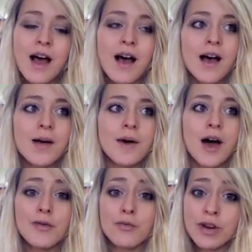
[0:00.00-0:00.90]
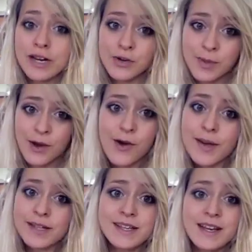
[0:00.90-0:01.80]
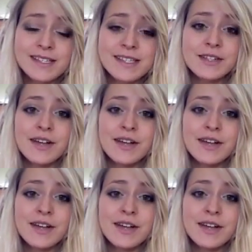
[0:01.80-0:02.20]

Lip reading: I read all my comments. I've still